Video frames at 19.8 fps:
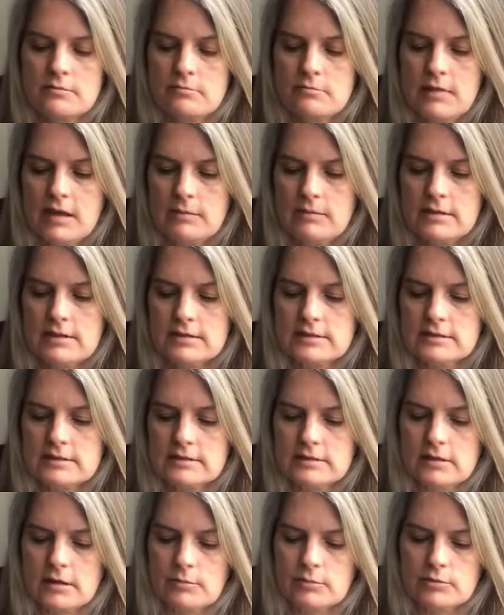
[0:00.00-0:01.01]
Maybe this is
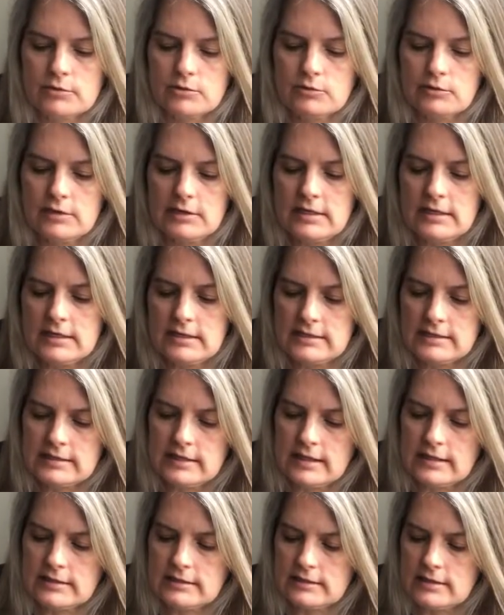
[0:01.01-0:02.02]
an opportunity to
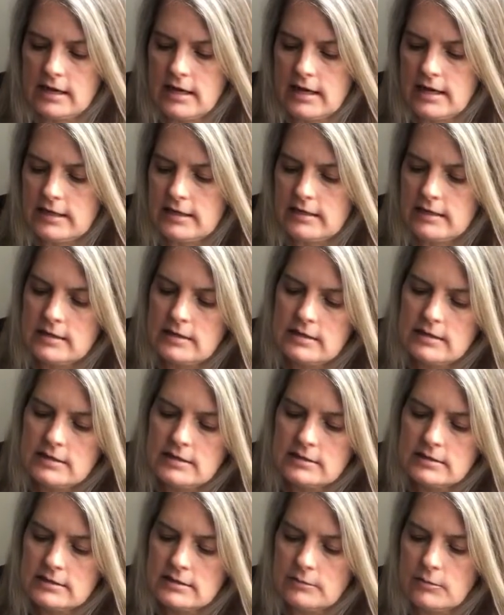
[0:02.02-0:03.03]
set aside
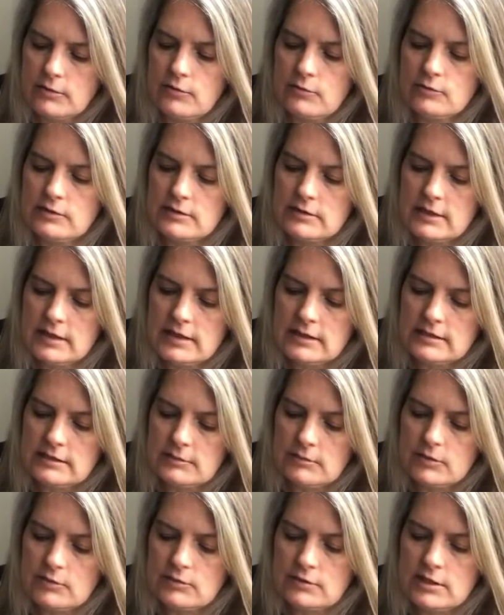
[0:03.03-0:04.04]
some of those things,
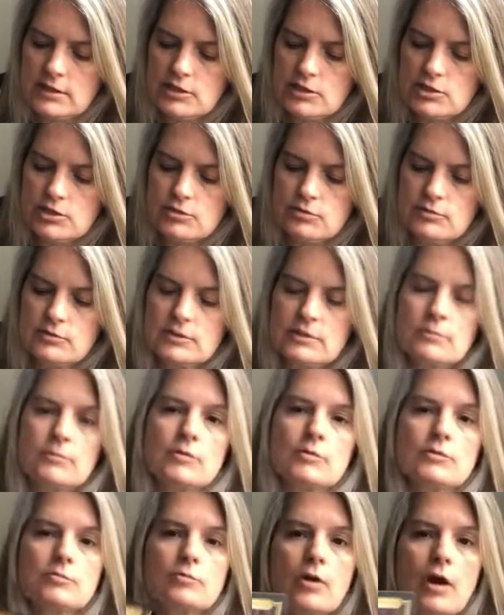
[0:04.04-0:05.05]
some of those issues, some of
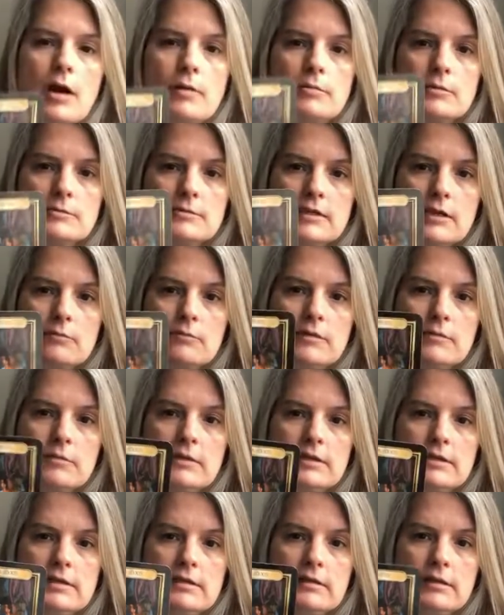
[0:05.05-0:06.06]
those problems that we've
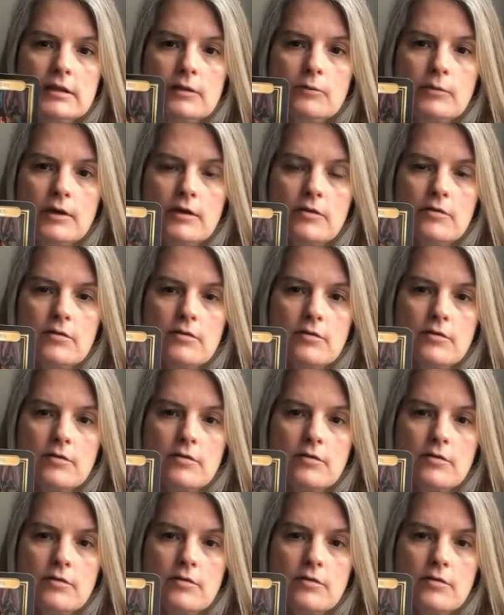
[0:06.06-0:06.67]
been dealing with